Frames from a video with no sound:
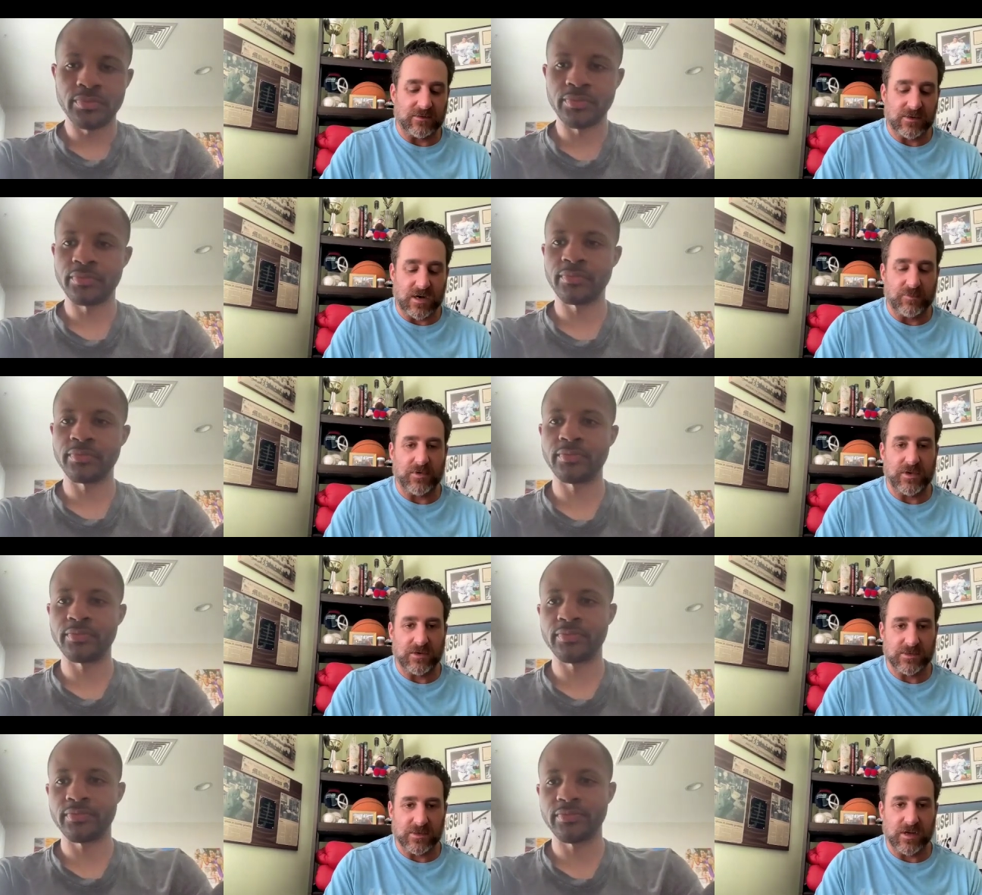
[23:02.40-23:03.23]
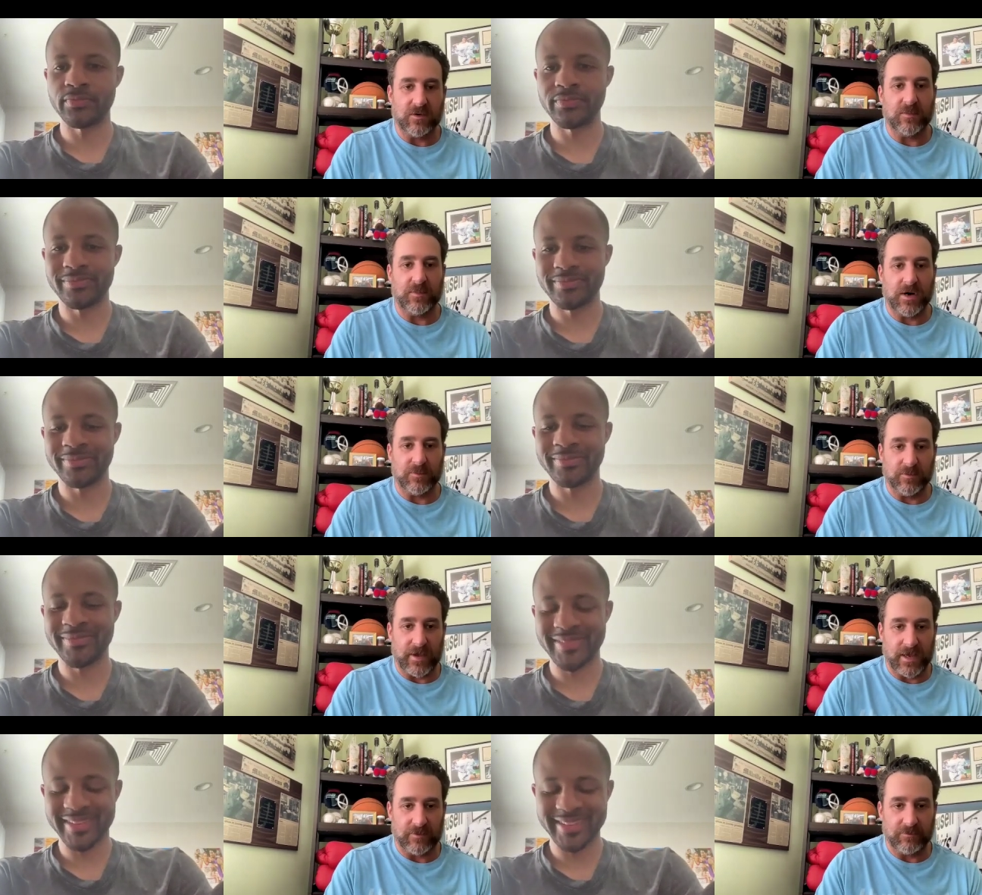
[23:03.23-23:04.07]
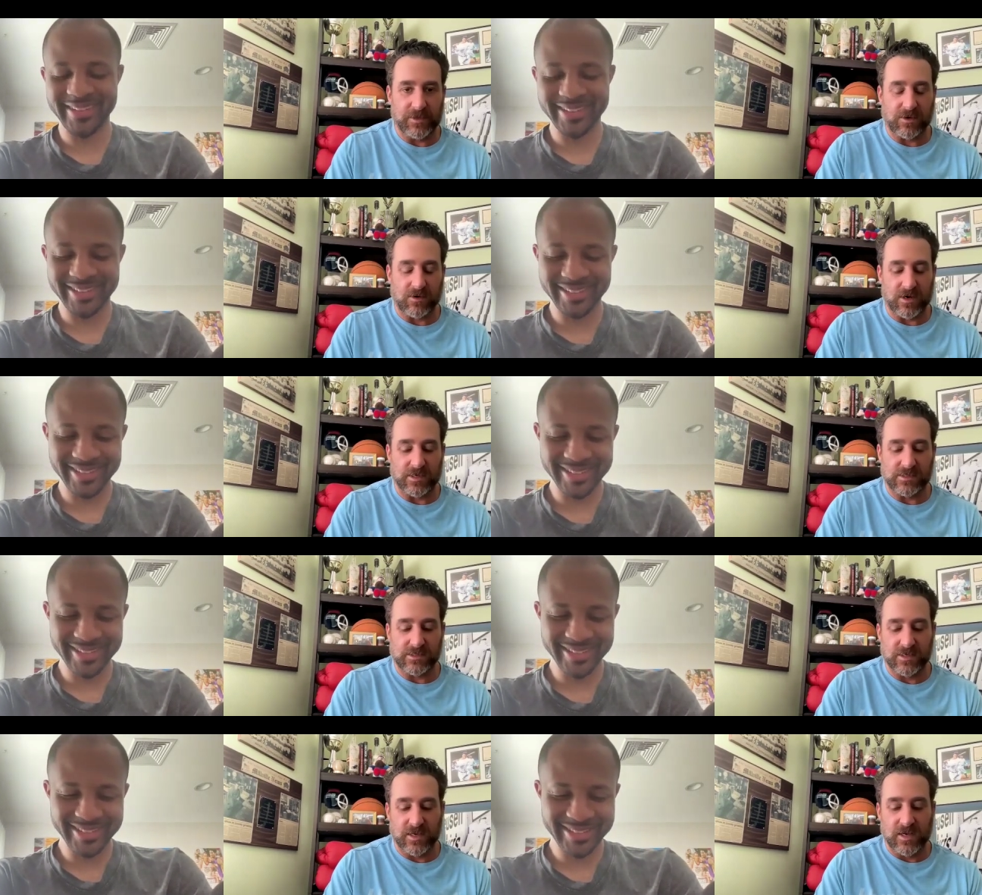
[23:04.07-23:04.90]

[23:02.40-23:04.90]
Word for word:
Speaker 1: a couple years ago in the bubble, man, because